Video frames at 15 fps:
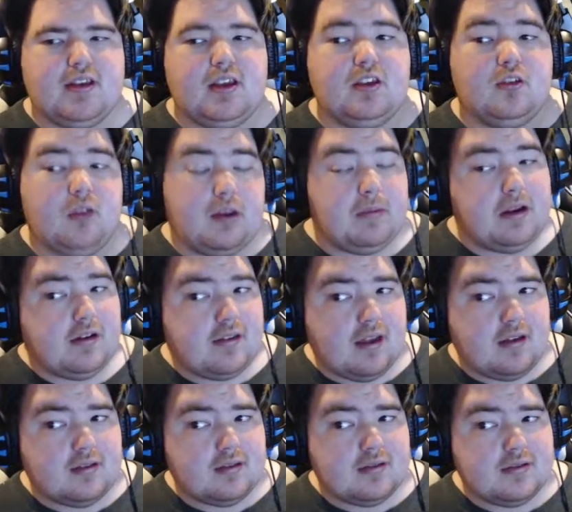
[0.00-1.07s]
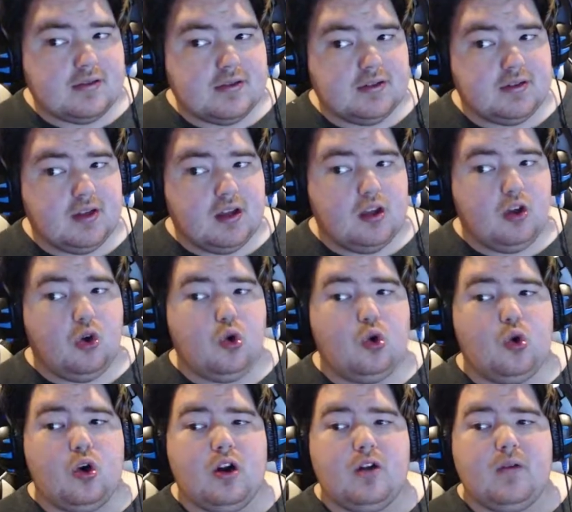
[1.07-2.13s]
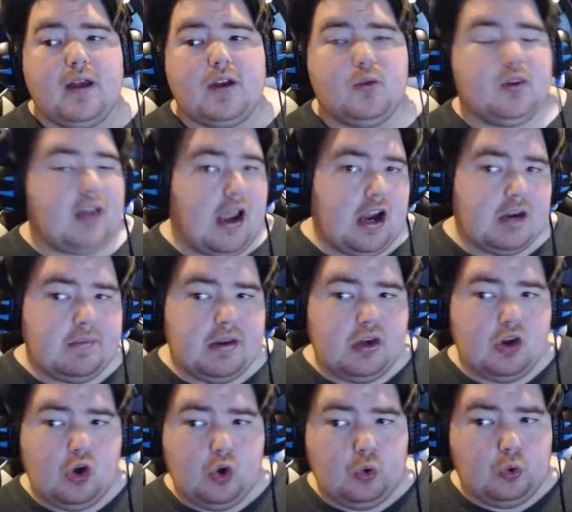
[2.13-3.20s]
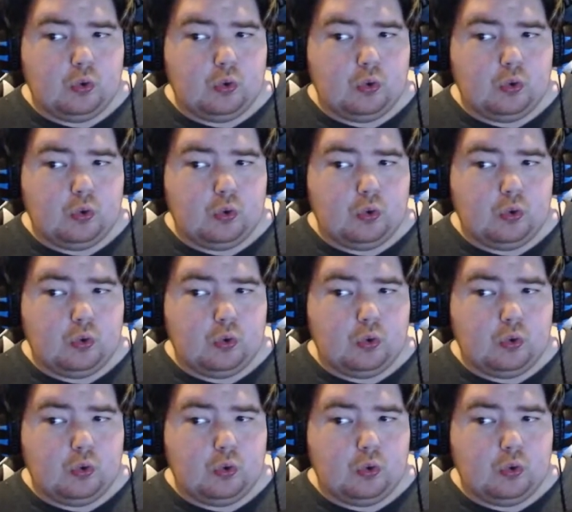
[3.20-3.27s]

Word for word: grandparents' house, or like retirement old